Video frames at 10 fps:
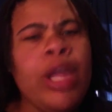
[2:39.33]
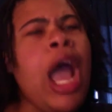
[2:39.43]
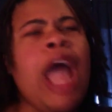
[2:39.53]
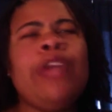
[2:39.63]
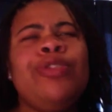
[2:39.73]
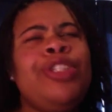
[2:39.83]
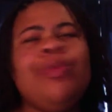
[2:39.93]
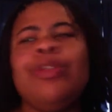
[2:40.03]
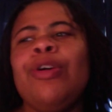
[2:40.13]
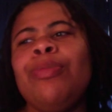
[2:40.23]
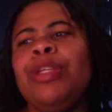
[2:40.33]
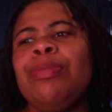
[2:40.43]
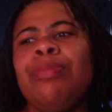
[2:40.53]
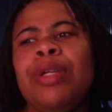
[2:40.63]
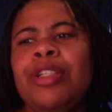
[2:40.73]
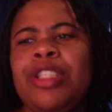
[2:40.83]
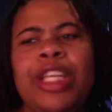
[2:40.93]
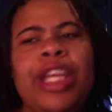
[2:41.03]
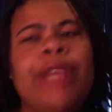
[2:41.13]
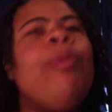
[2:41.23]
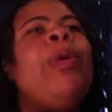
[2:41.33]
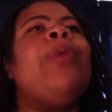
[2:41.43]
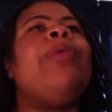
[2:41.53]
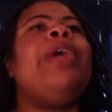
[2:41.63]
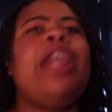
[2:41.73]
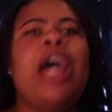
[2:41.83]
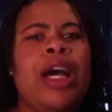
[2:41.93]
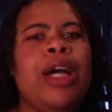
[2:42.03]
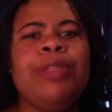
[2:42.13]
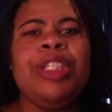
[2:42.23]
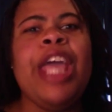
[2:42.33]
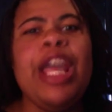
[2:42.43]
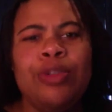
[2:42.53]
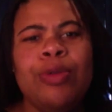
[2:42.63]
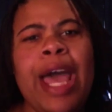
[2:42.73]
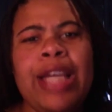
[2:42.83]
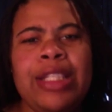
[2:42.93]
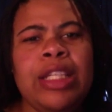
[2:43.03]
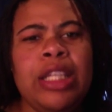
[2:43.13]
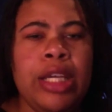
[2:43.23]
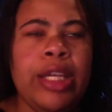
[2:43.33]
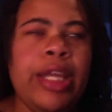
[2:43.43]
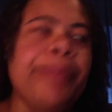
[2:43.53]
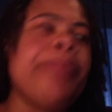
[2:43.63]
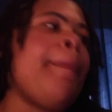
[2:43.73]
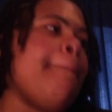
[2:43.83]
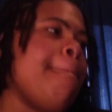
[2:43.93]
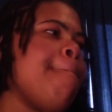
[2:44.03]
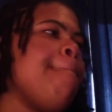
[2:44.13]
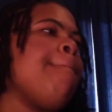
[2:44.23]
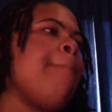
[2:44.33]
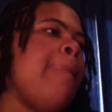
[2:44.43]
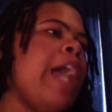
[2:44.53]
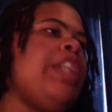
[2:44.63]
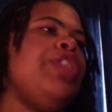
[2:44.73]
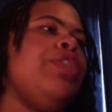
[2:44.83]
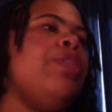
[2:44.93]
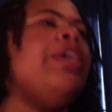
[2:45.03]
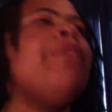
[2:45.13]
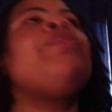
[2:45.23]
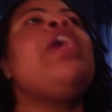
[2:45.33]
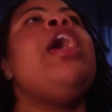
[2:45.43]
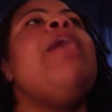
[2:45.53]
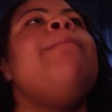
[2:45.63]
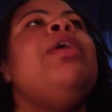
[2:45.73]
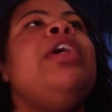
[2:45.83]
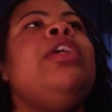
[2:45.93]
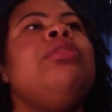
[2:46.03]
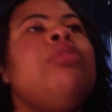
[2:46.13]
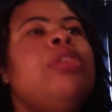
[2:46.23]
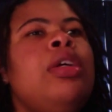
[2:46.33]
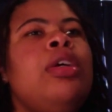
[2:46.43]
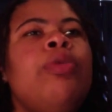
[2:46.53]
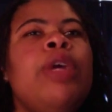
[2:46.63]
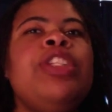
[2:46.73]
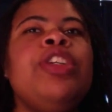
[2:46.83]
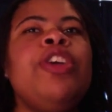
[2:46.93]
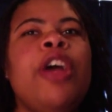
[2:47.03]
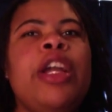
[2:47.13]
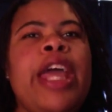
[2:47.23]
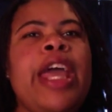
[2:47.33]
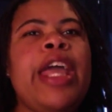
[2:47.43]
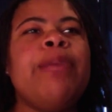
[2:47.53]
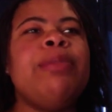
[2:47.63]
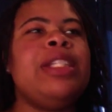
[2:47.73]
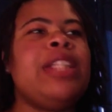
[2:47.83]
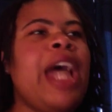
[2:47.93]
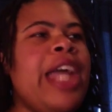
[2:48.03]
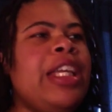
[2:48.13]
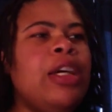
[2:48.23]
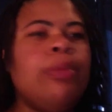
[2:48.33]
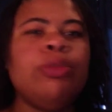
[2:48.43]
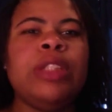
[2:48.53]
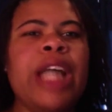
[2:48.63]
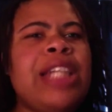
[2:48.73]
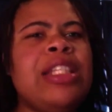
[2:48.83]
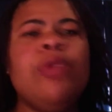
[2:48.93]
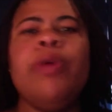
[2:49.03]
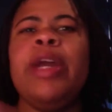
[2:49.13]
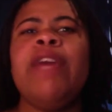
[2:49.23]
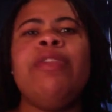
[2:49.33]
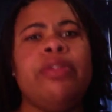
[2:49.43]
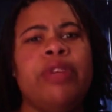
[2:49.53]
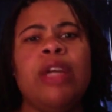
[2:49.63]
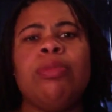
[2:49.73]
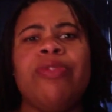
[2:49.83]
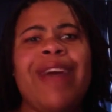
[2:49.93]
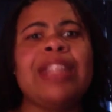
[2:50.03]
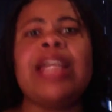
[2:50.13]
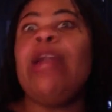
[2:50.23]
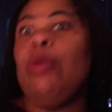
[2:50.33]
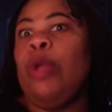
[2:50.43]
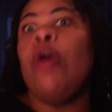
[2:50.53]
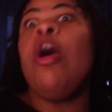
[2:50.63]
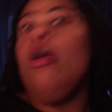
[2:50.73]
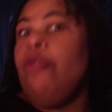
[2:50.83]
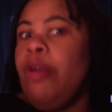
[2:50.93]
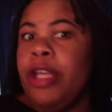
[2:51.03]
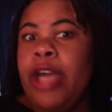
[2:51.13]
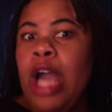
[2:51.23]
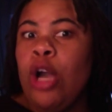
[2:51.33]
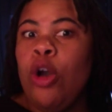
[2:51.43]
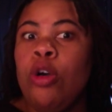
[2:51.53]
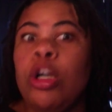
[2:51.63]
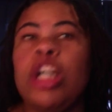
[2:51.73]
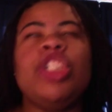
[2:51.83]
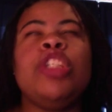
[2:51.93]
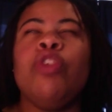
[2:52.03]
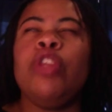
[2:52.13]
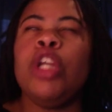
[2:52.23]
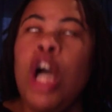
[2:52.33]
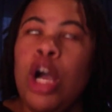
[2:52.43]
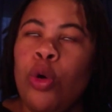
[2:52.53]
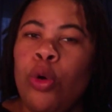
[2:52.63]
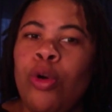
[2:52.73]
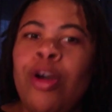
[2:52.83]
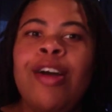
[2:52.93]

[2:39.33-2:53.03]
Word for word: I knew she was gonna be some bullshit when um she had two eyes at the end of her name. Mm-hmm. I just knew it, but what's the girl name? Messiah, Musasa, whatever the fuck, Mufasa. I don't know. From the Congo, cause she's from the Congo.